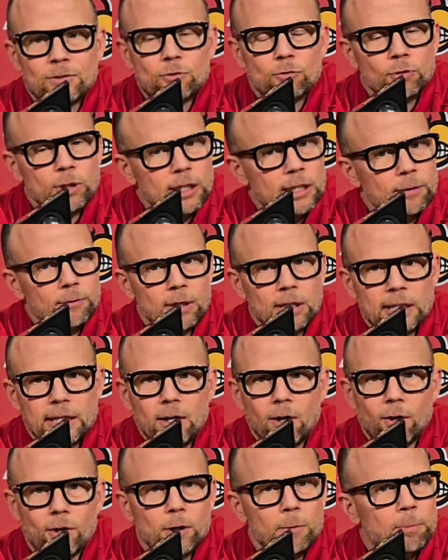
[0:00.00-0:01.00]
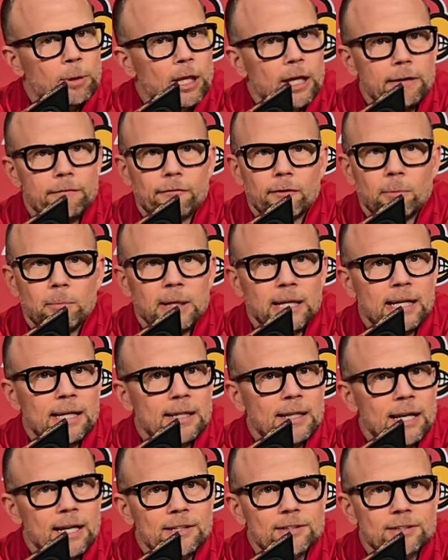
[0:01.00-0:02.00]
it's really, really hard to play for me
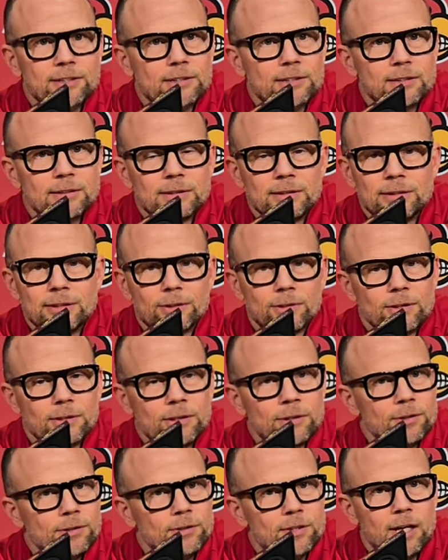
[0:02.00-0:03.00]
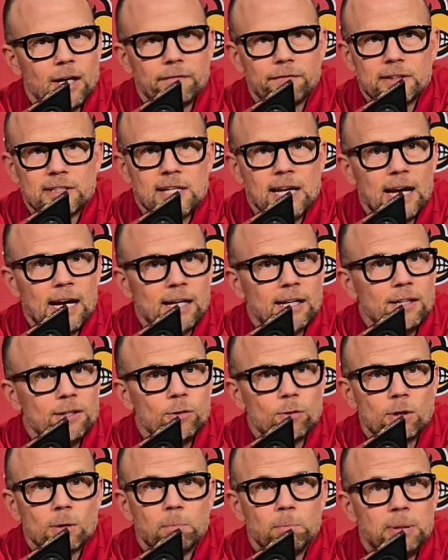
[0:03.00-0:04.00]
unless you're tough as heck
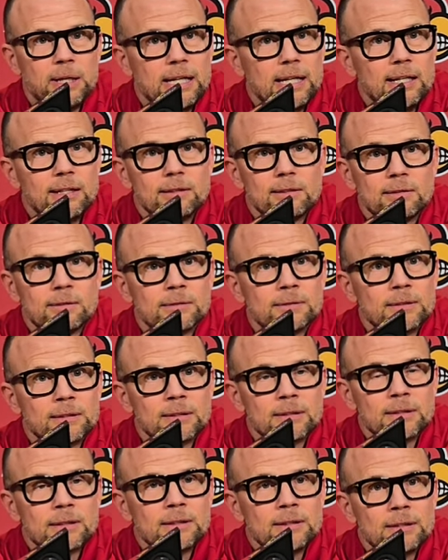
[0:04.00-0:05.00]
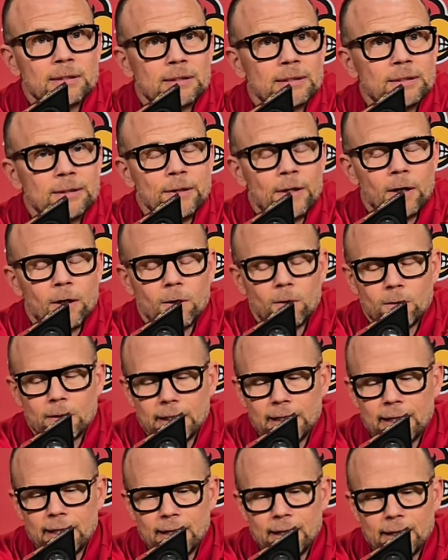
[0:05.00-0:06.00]
and you compete, you know?
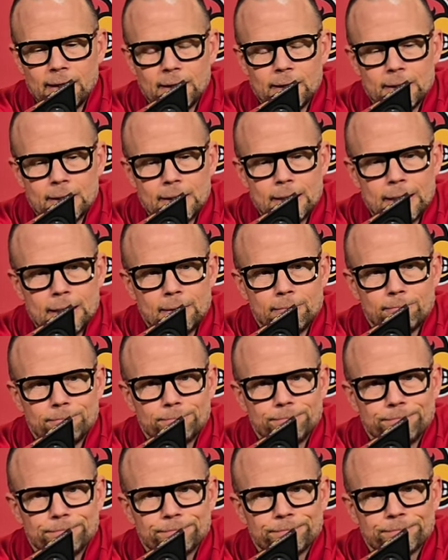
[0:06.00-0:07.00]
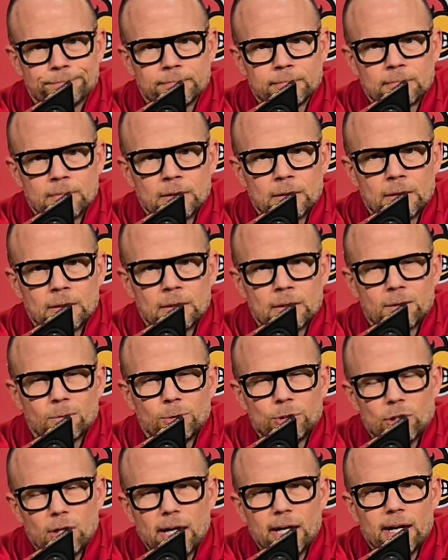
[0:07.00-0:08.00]
And
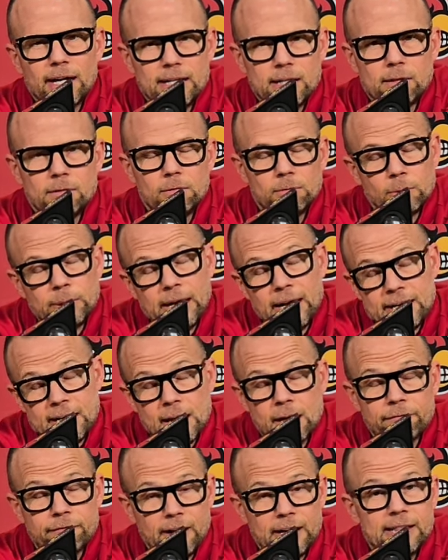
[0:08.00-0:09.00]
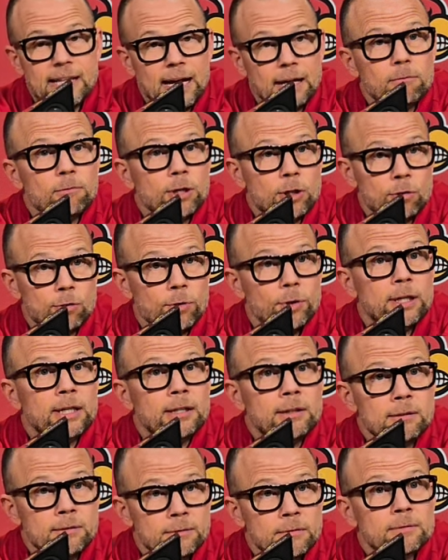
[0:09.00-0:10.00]
we identified that in
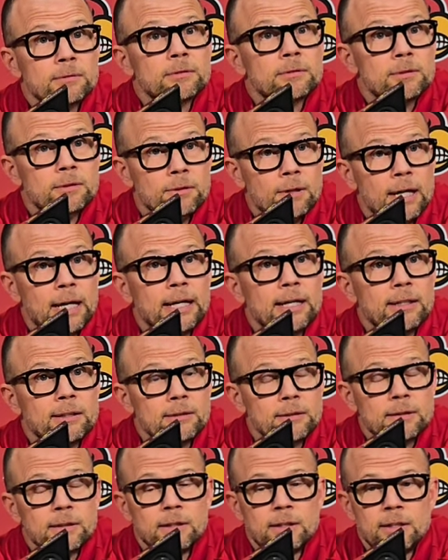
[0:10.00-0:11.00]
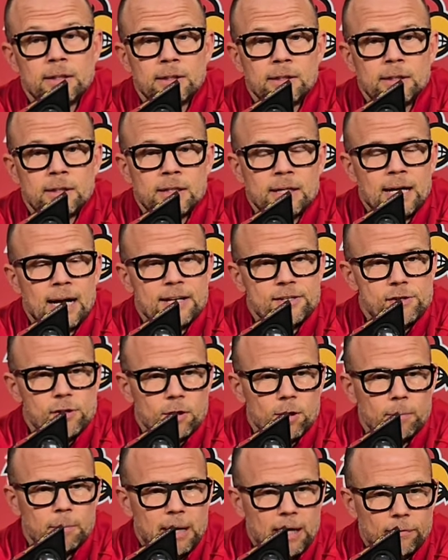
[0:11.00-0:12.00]
recruiting, right? Guys
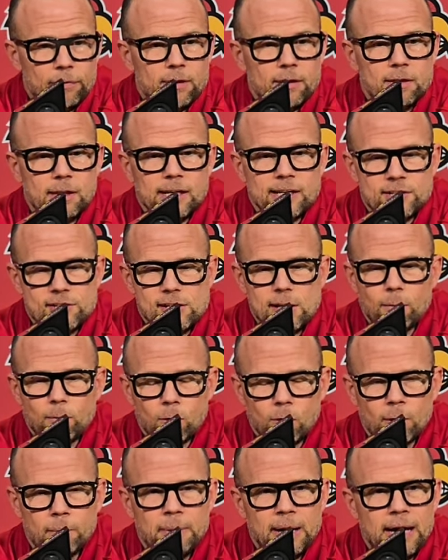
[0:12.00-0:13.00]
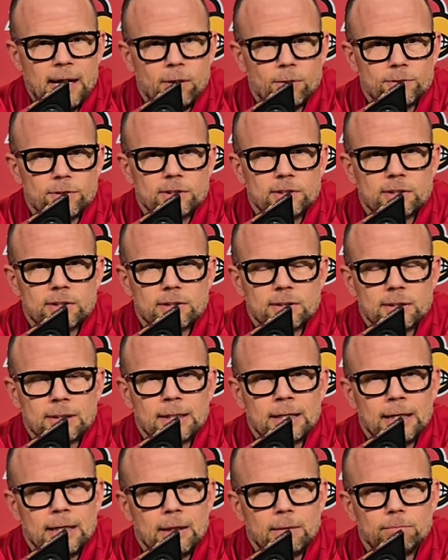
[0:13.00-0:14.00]
that are about the things that we're about.
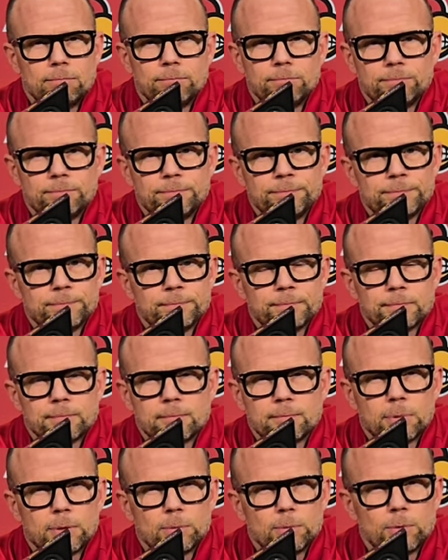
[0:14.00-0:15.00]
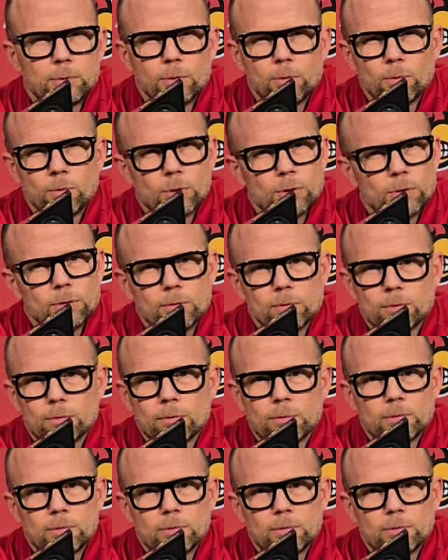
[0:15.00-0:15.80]
But we're